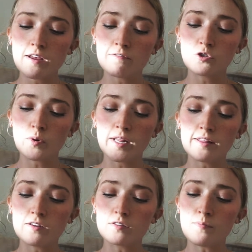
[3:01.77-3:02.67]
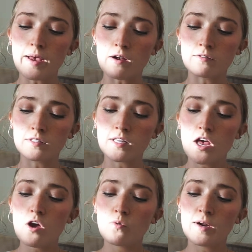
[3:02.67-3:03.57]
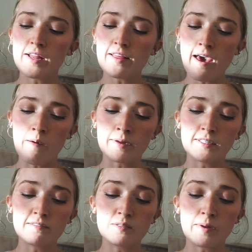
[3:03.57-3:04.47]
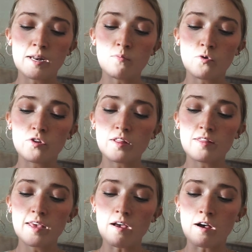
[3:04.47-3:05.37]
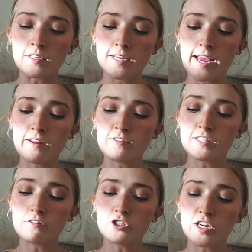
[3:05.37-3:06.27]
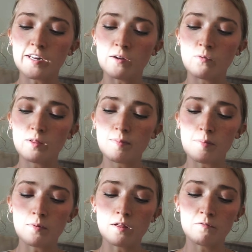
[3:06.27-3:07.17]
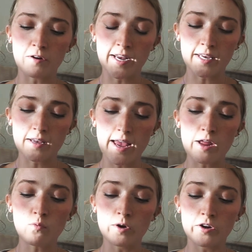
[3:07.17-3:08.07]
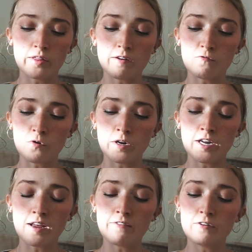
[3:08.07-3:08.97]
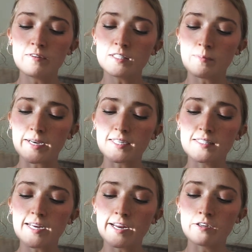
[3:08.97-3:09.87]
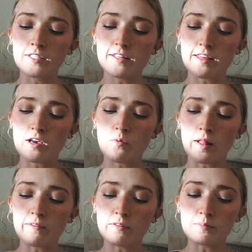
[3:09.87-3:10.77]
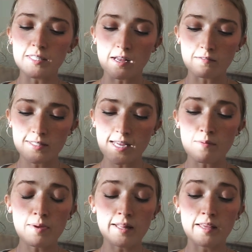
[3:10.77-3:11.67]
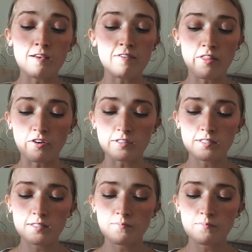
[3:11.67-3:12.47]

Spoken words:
of £20,000, were in the habit of spending more than they ought, and of associating with people of rank, and were, therefore, in every respect entitled to think well of themselves, and meanly of others.